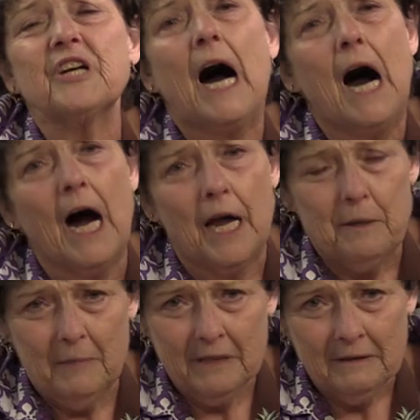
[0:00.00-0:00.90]

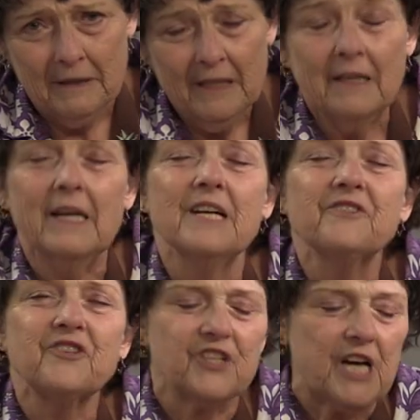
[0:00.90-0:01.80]
time.
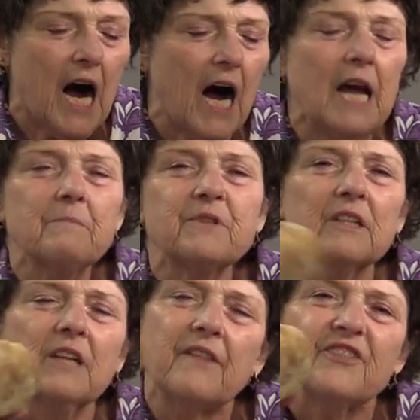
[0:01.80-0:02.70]
Is time to
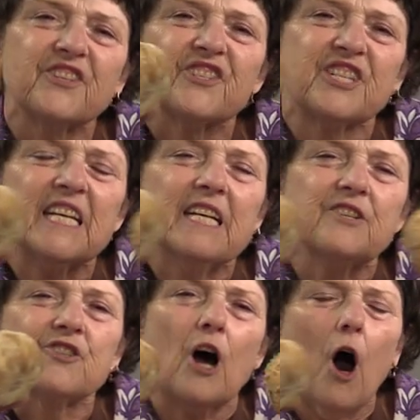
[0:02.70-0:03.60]
let the
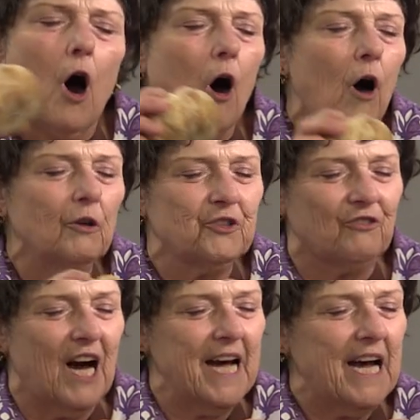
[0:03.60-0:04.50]
seeds all
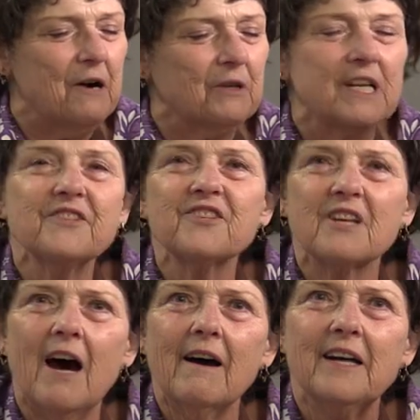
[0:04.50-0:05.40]
dry out
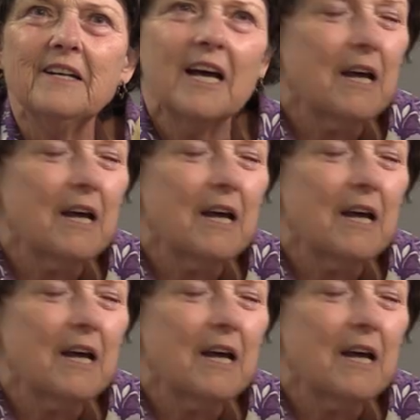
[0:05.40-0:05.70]
inside.